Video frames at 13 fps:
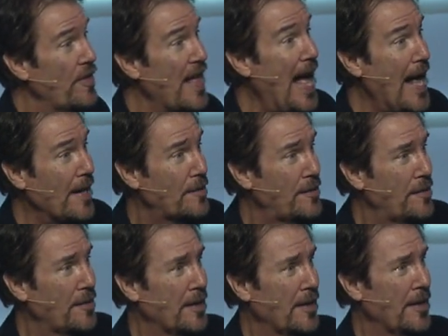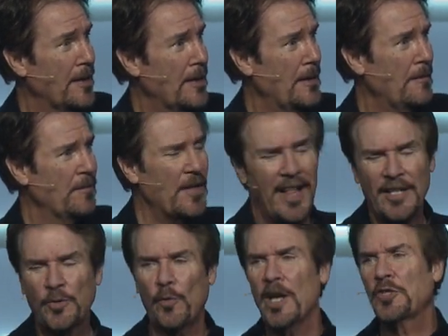that. Now
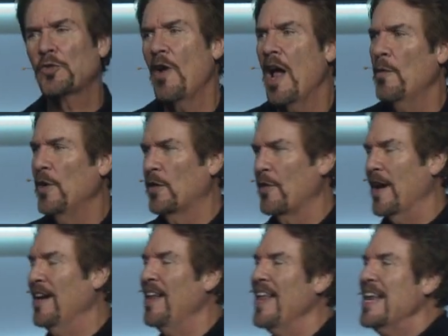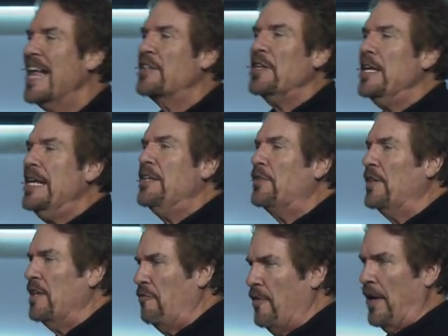that's restaurant regret, and that's
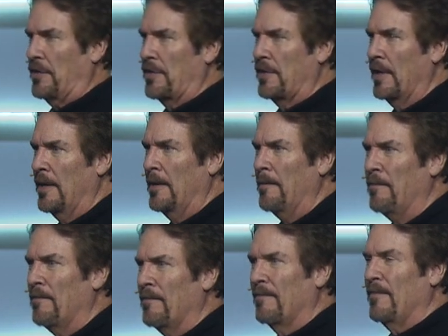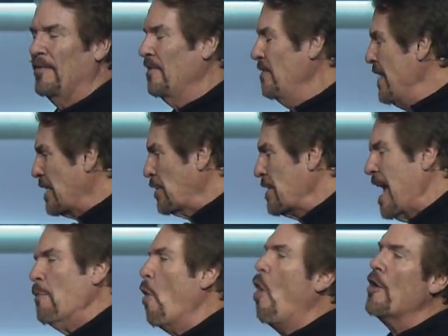easily fixed. Next
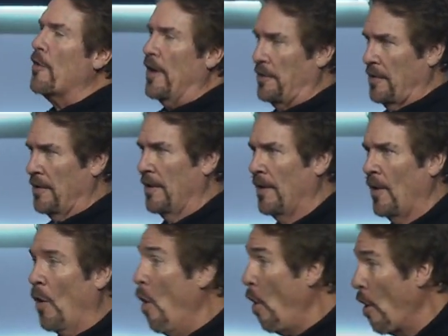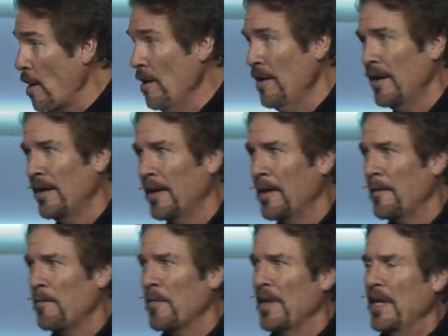time, order it. Or
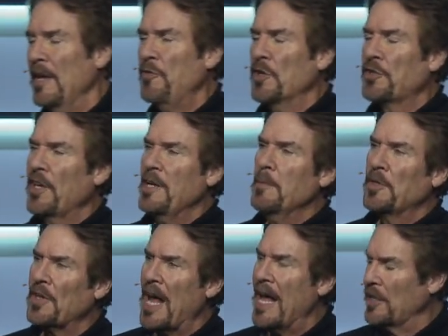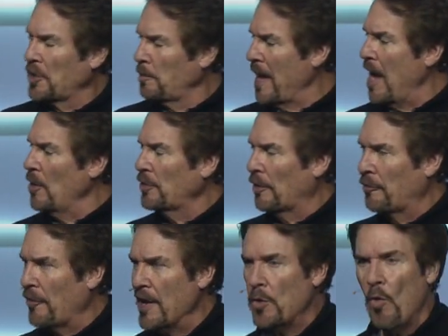if you're sitting beside a spouse or
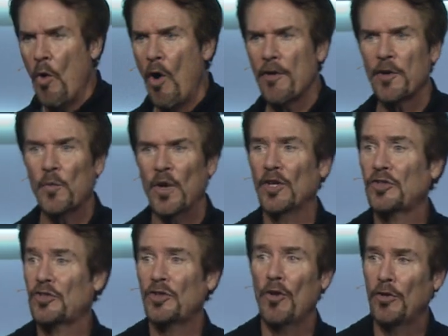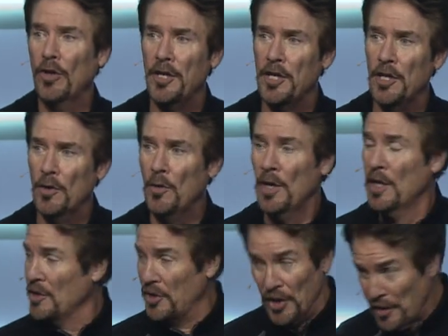friend who ordered what looks so good to you,
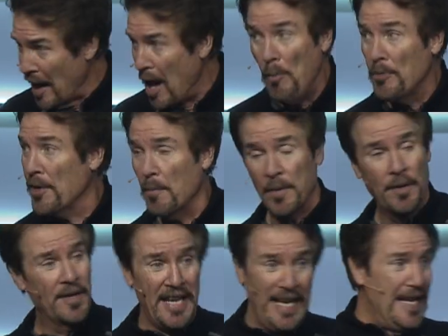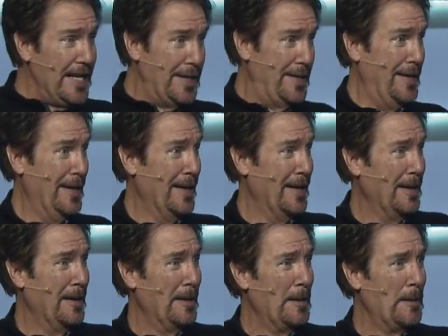just help them. Eat it.
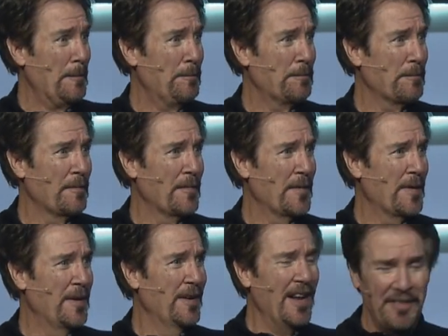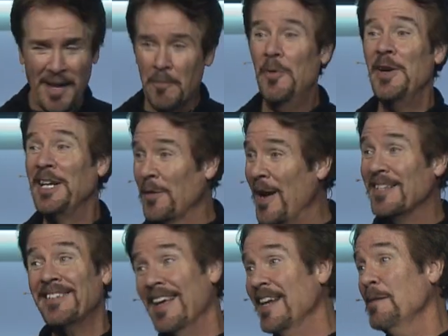Let them
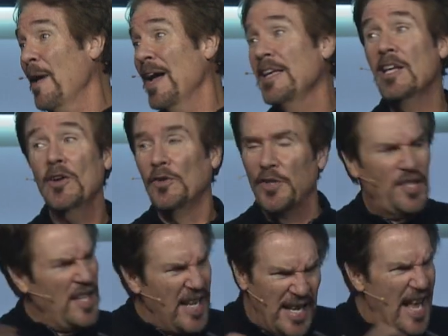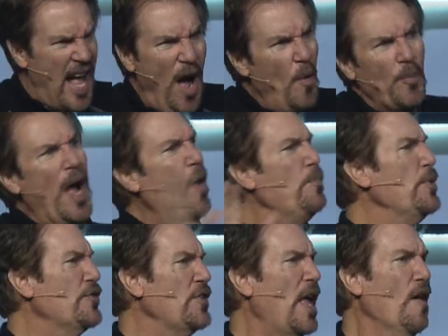regret sitting by you. Just eat, help, help
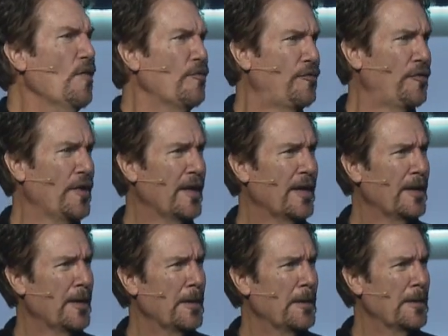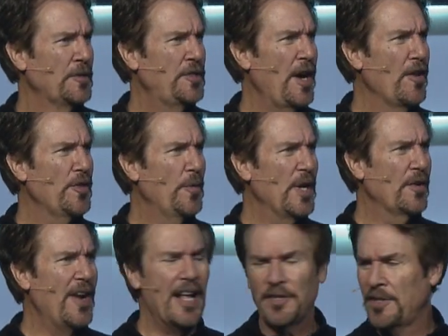yourself. Share the
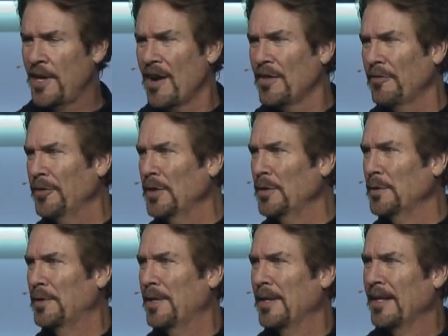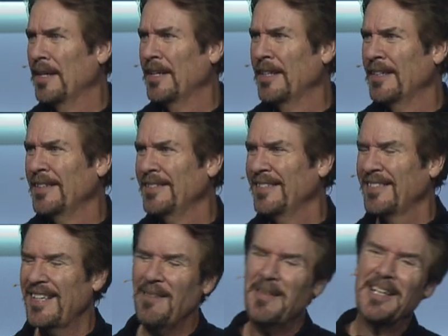regret, share the food.
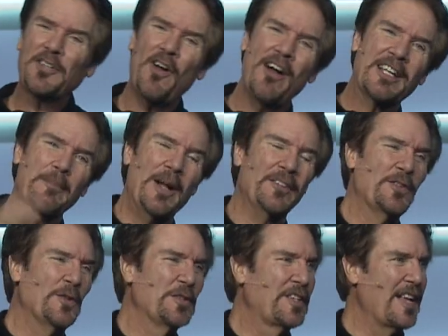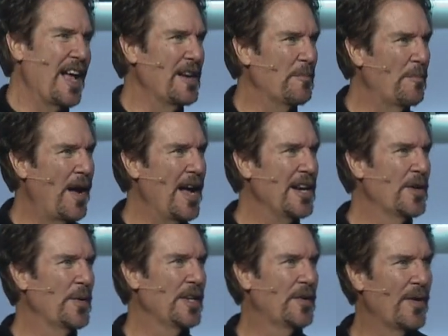Okay, I'm not talking about those kind of minor
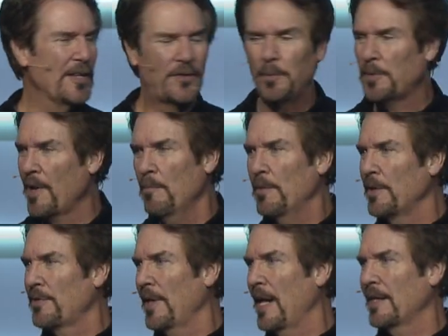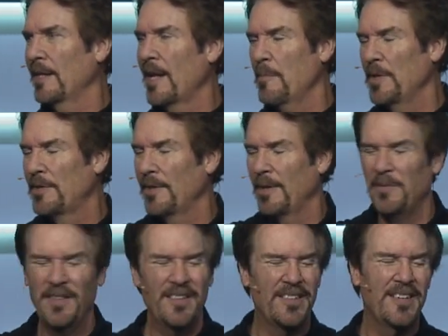regrets. Oops, I missed that. I missed that.
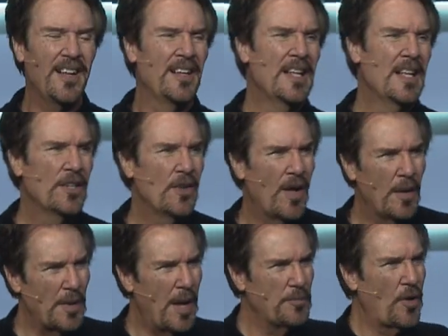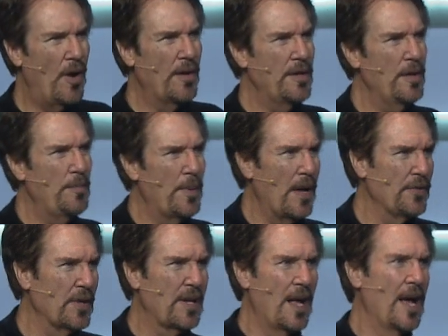No, no, no. I'm, I'm talking about
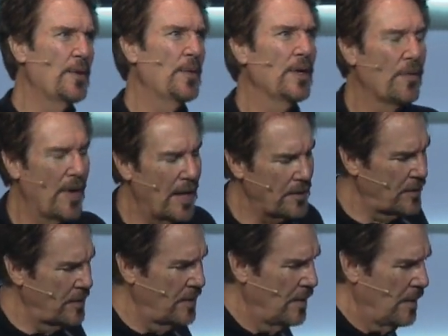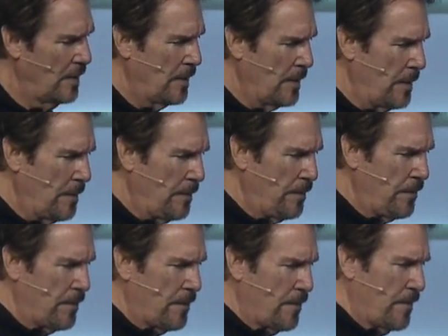the kind of regrets
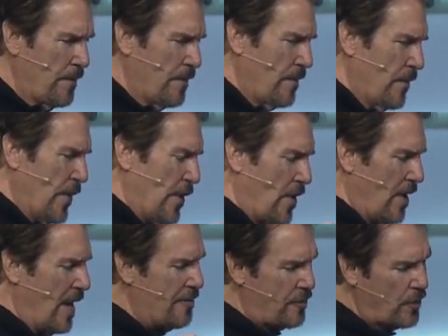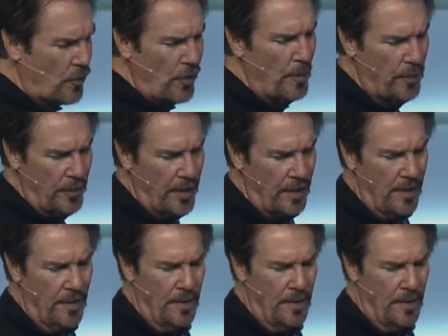that are life crippling.